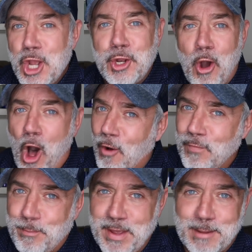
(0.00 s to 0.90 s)
you know, all
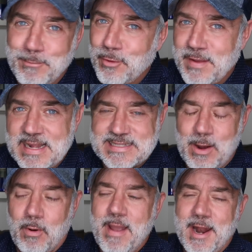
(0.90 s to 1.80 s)
of the big movies
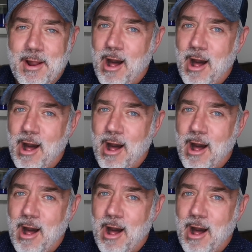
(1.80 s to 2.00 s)
that were made in